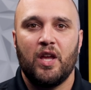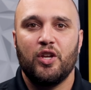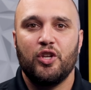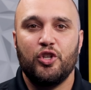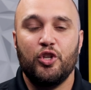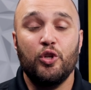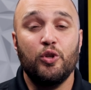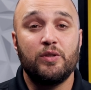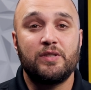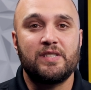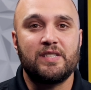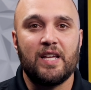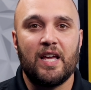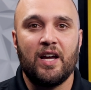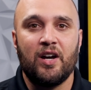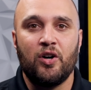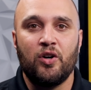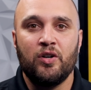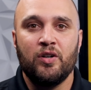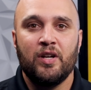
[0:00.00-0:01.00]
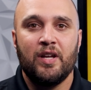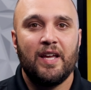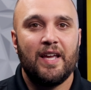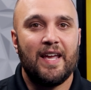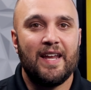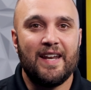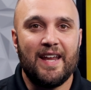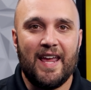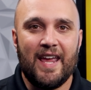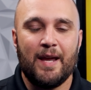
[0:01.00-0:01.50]
You sell
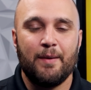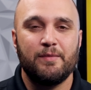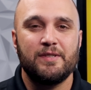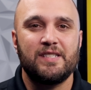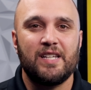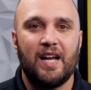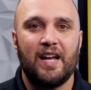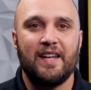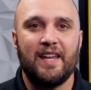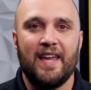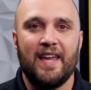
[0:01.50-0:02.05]
and Amazon